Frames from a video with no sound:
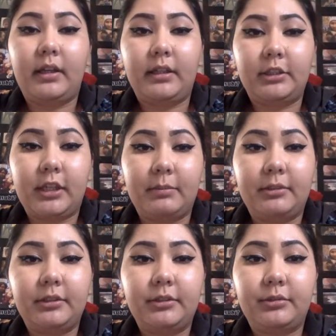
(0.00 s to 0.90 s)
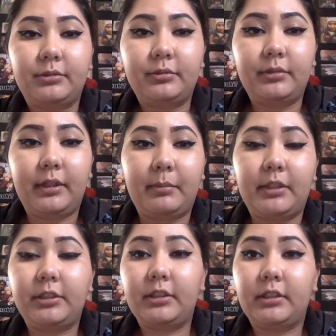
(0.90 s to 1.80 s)
In chapter 2, they
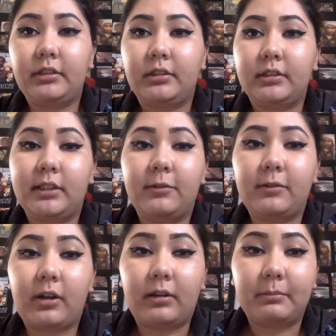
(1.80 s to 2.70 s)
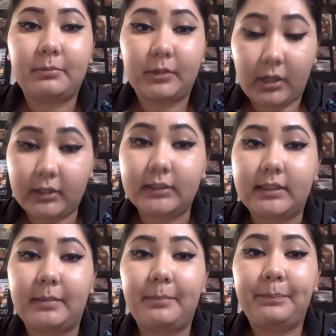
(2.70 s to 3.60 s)
mention
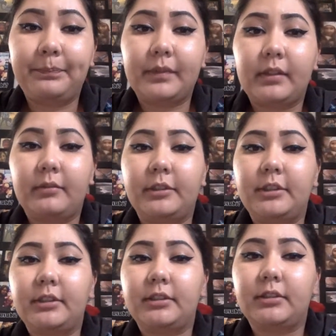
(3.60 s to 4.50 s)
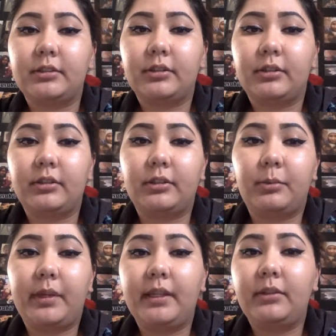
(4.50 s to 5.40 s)
self-concept, which is the
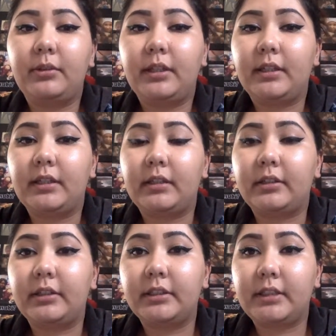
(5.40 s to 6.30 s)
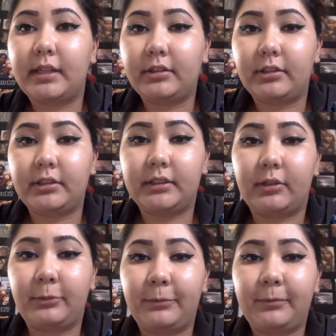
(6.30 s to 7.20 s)
way you think and understand
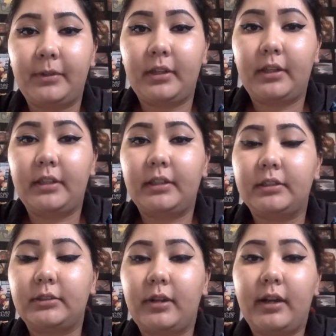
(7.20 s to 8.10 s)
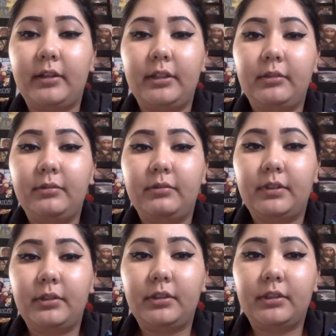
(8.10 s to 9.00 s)
yourself. So how you
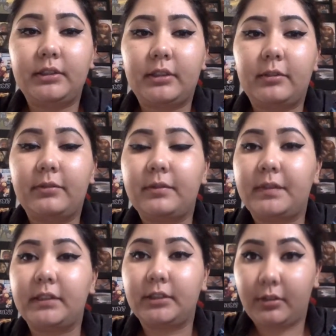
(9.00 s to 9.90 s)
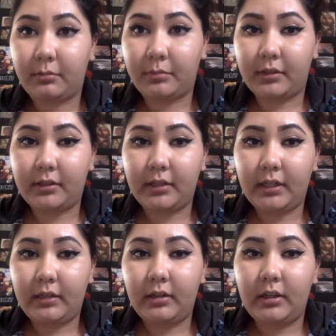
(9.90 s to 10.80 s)
view yourself affects your
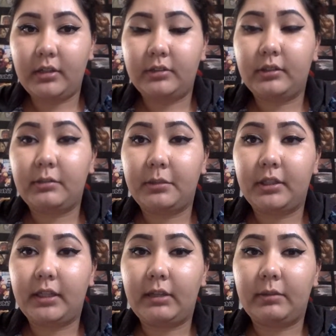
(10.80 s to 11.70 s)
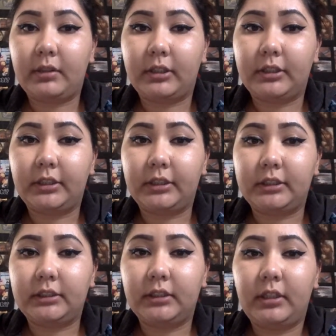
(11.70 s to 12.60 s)
ability to communicate with
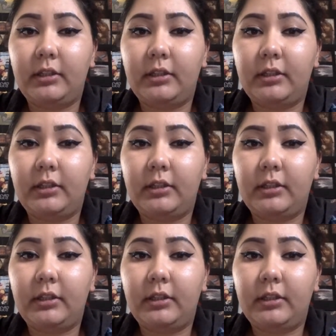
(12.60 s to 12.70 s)
others.